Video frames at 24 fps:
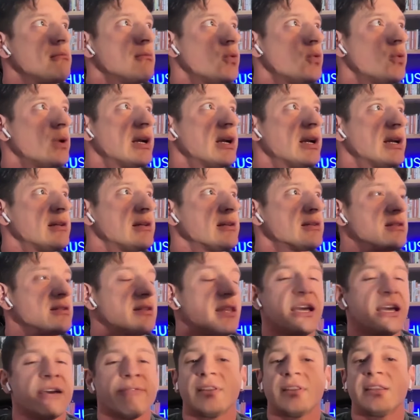What else?
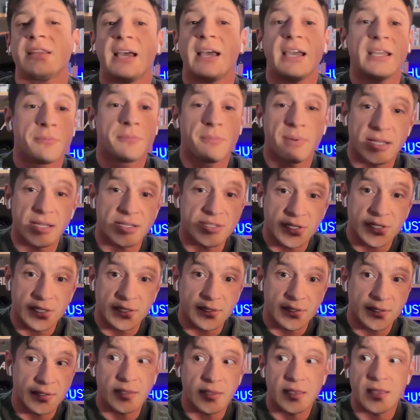They have a tight
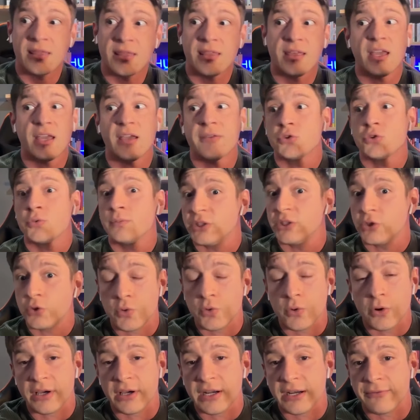budget and they have to meet
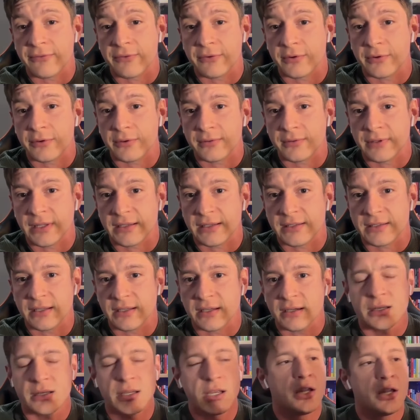quota for next
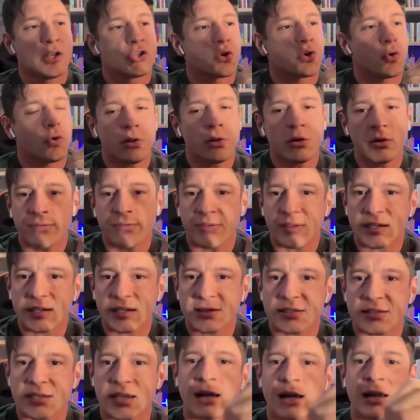year. So all of
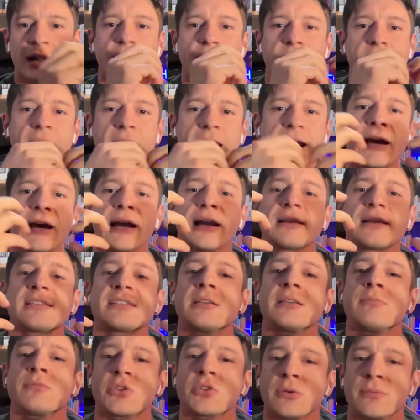these are health
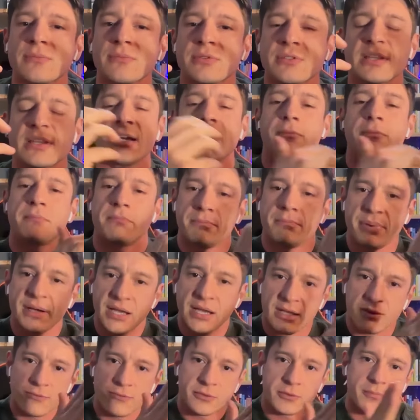symptoms. They are
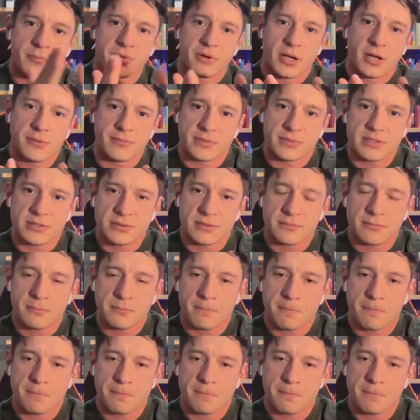painful prompts.